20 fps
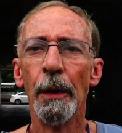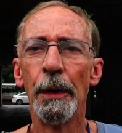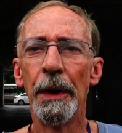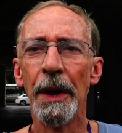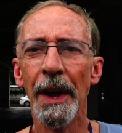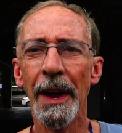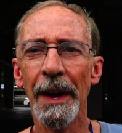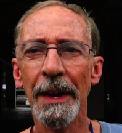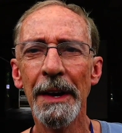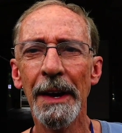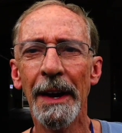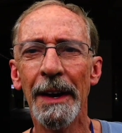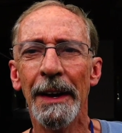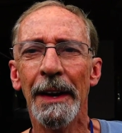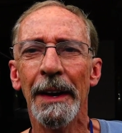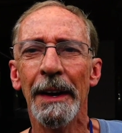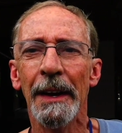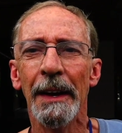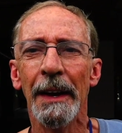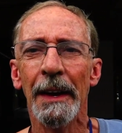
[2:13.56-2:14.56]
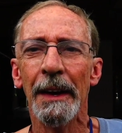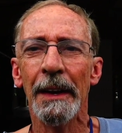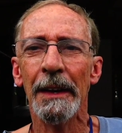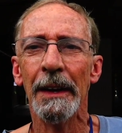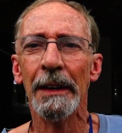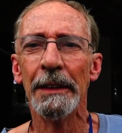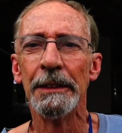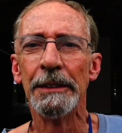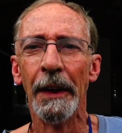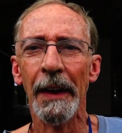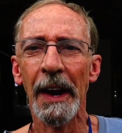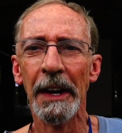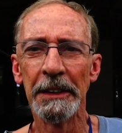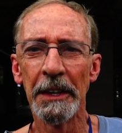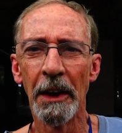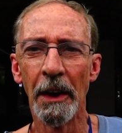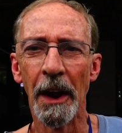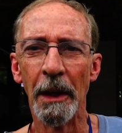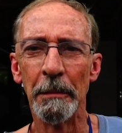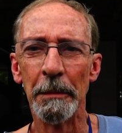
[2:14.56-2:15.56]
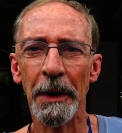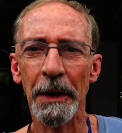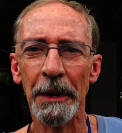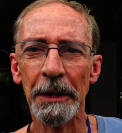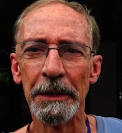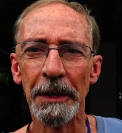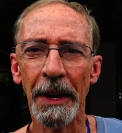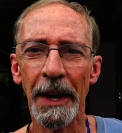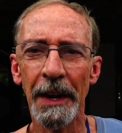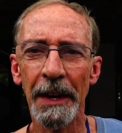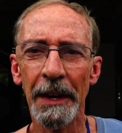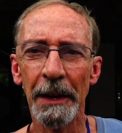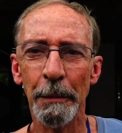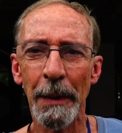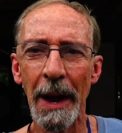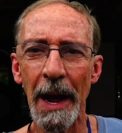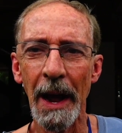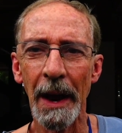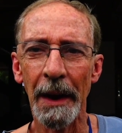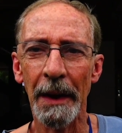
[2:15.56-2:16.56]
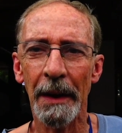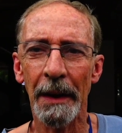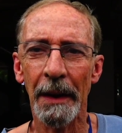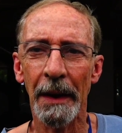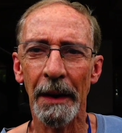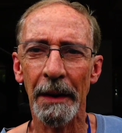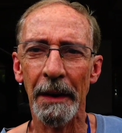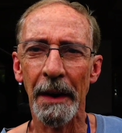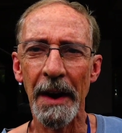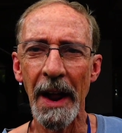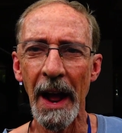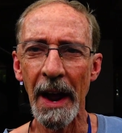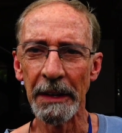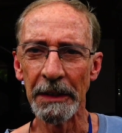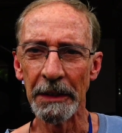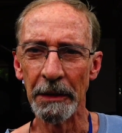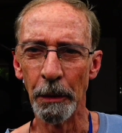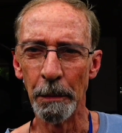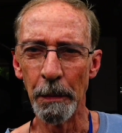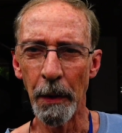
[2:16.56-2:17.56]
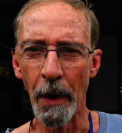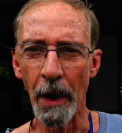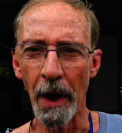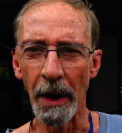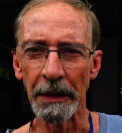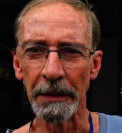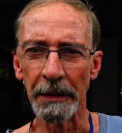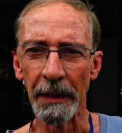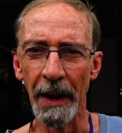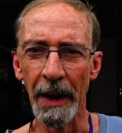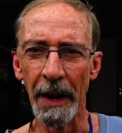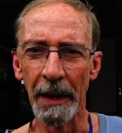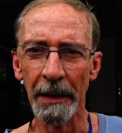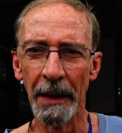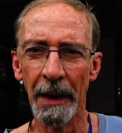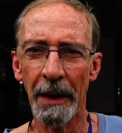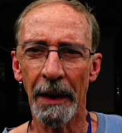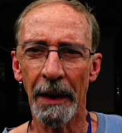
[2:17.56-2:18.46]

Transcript: Okay, so that's all I'm going to say about the national parks thing.